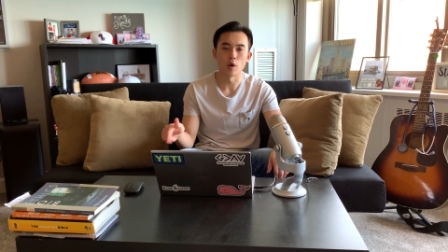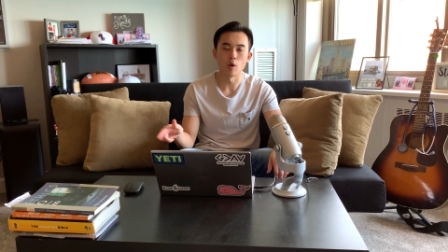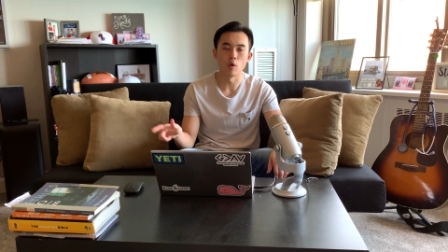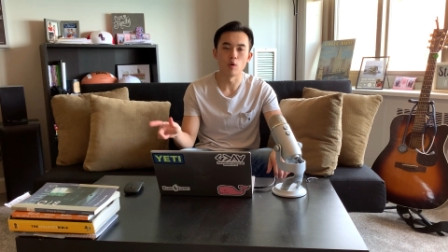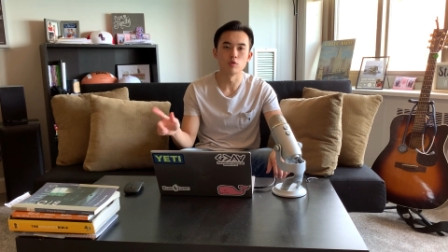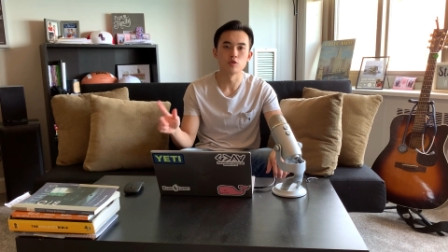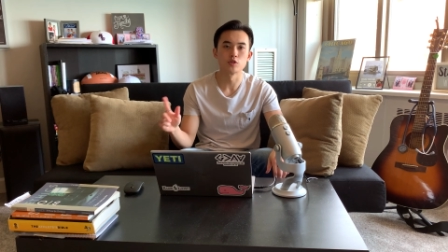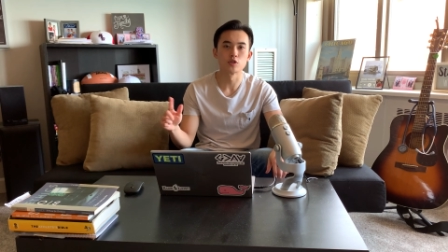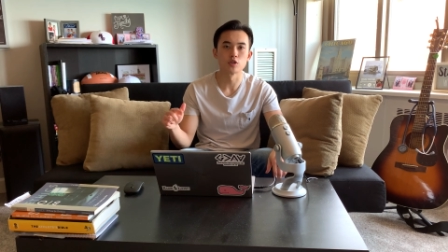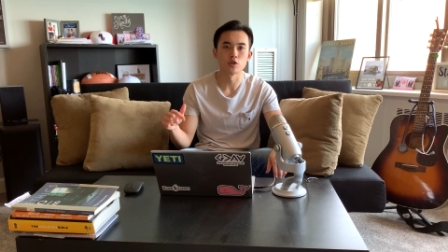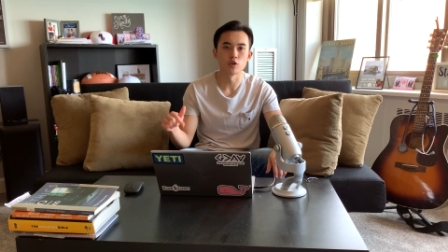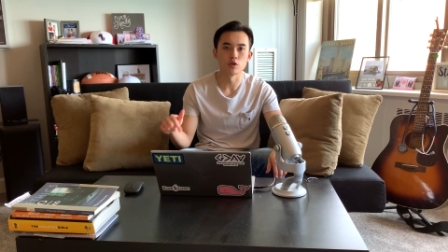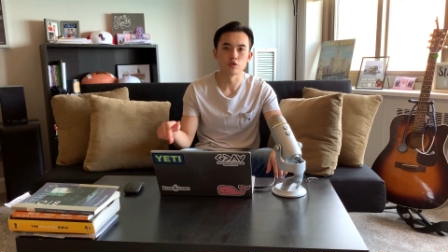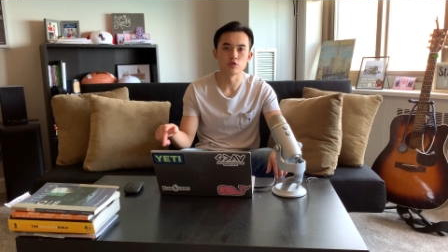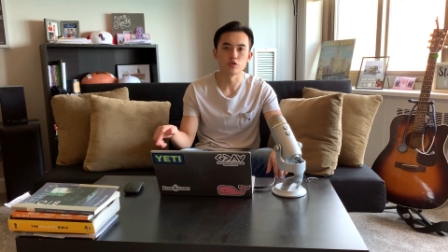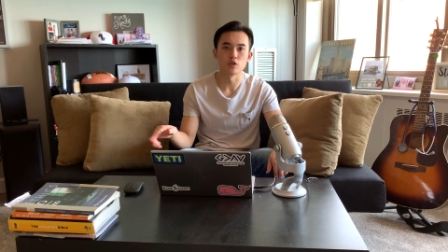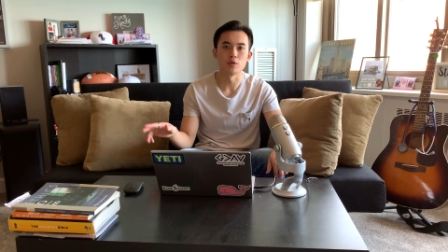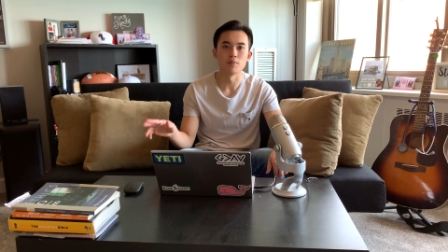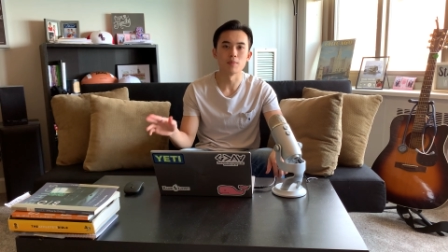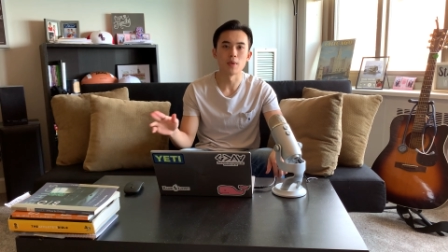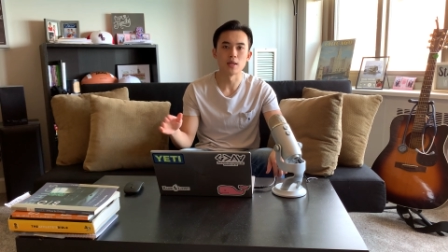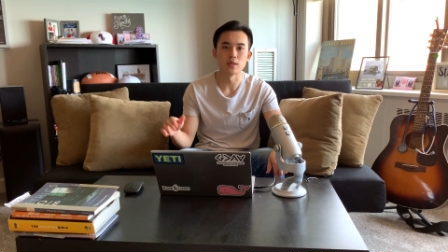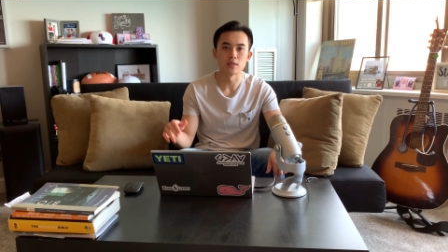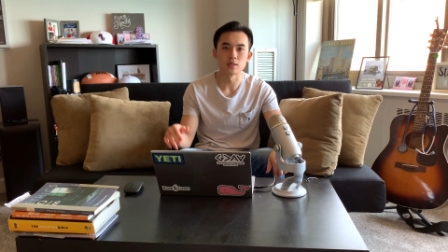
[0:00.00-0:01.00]
old
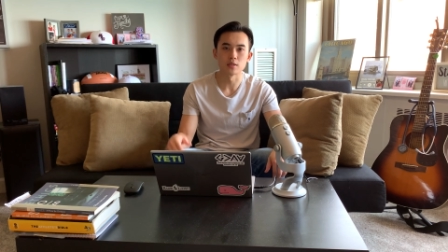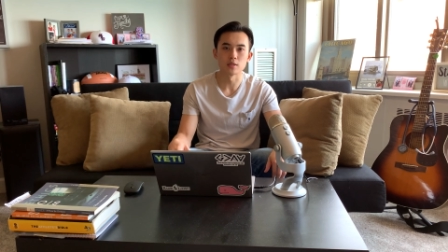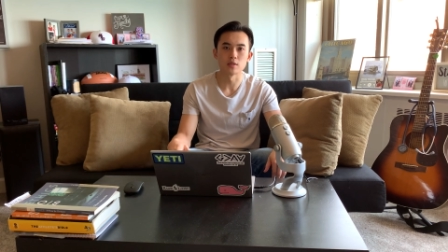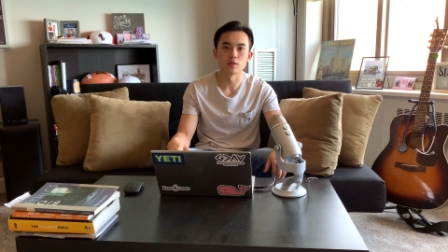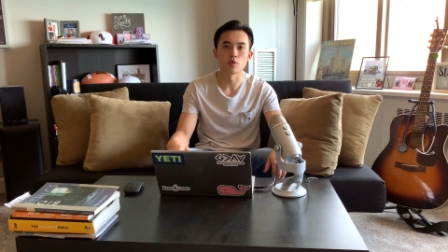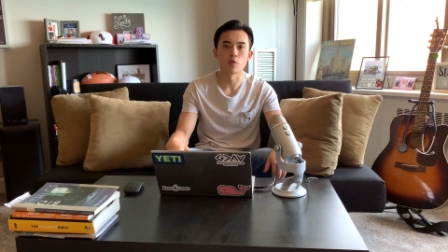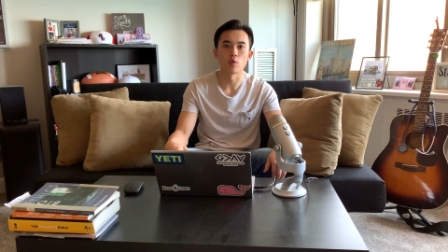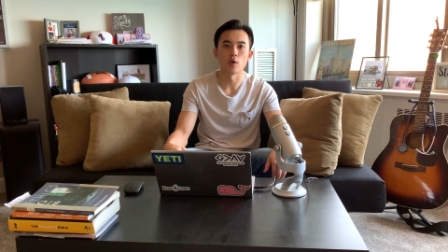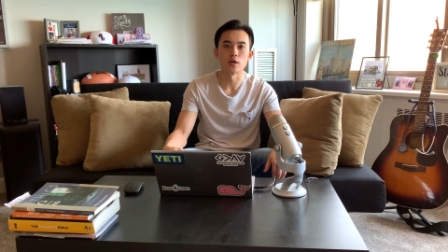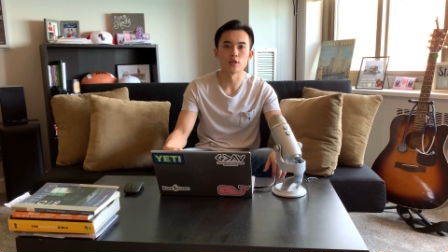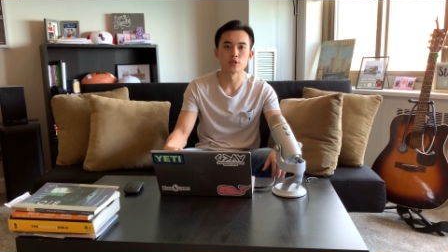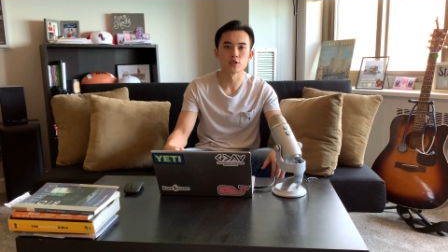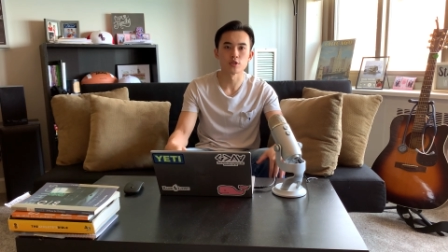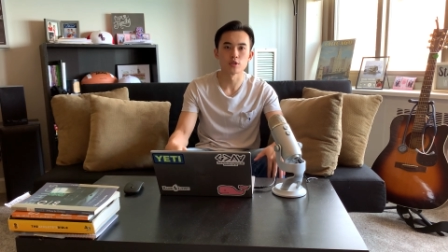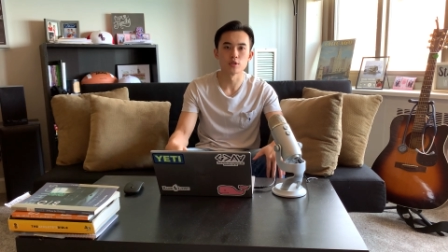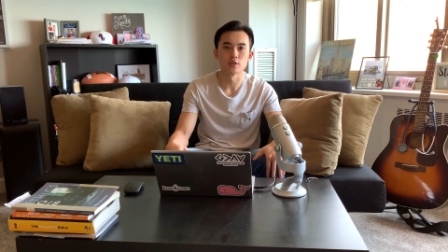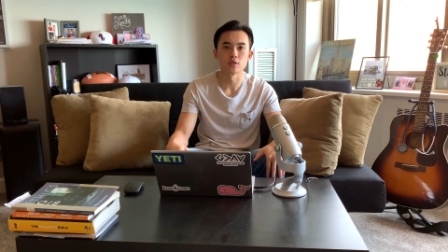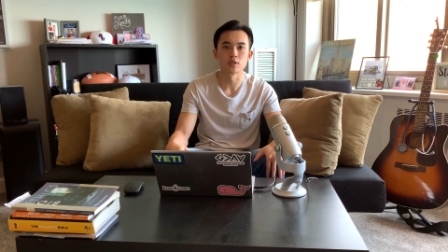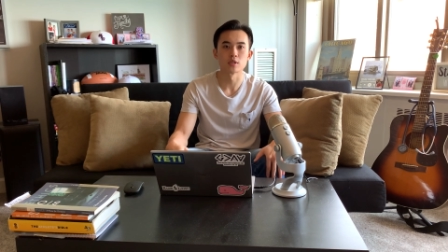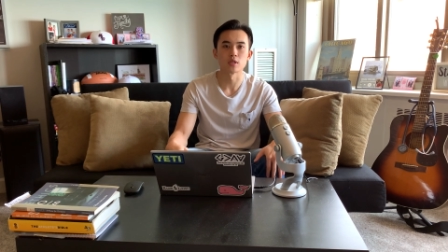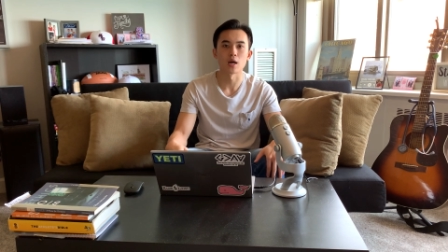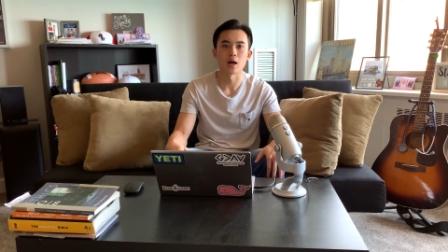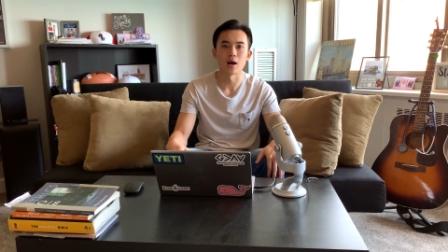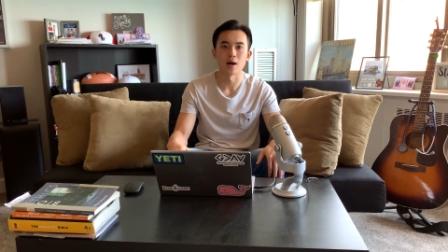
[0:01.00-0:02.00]
surgery medicine
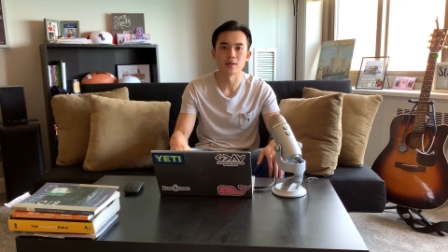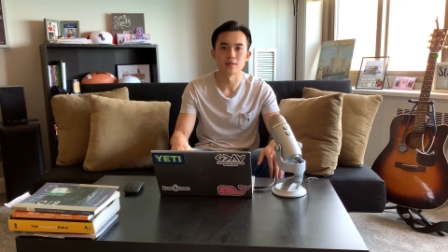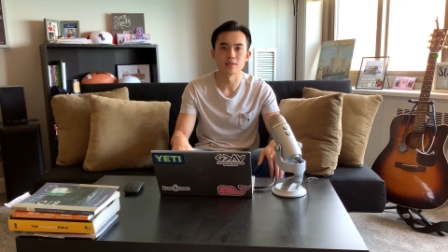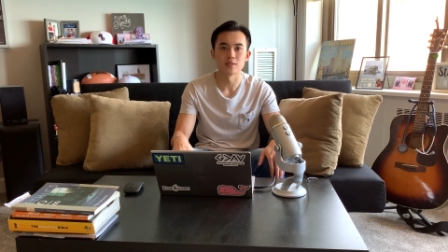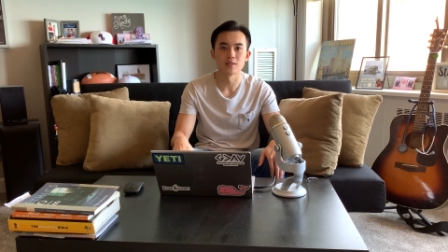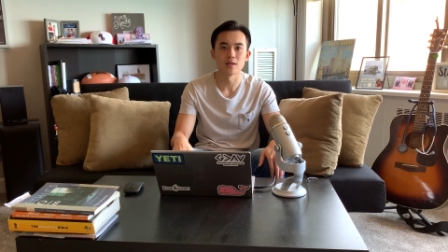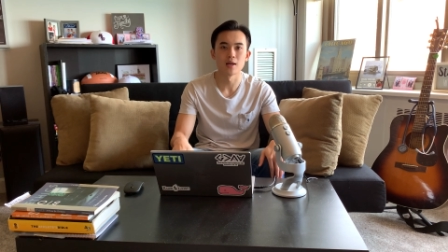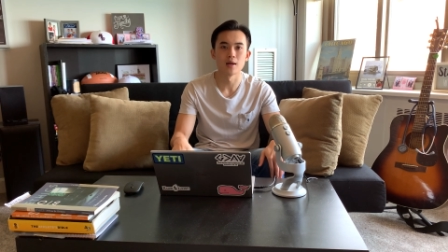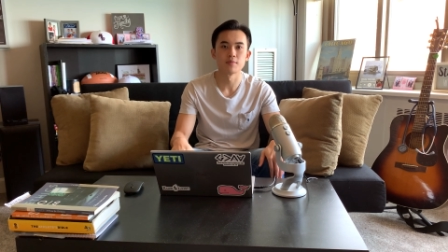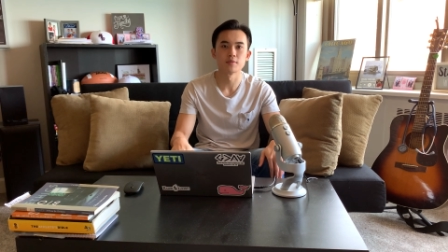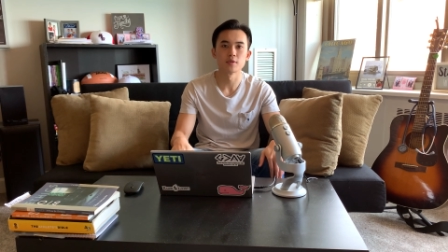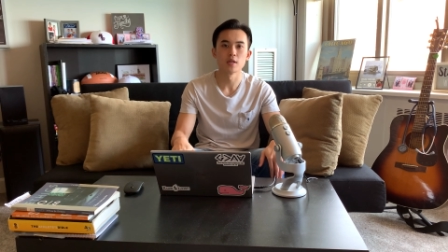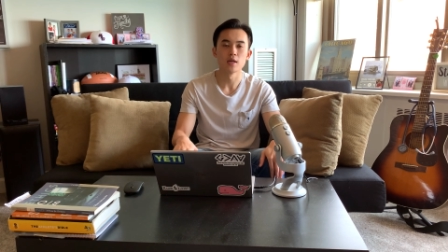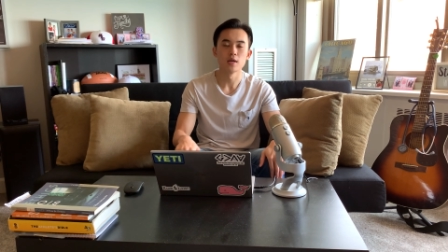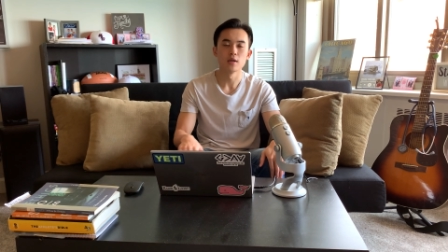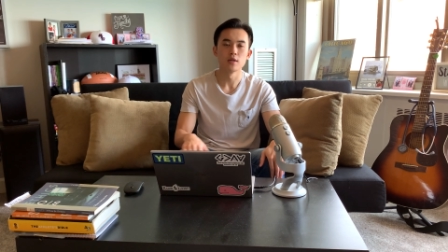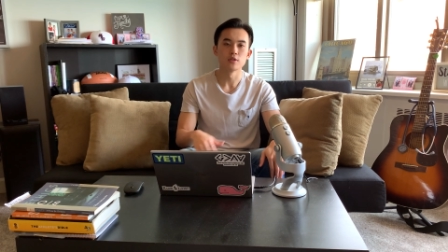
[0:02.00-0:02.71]
questions and concepts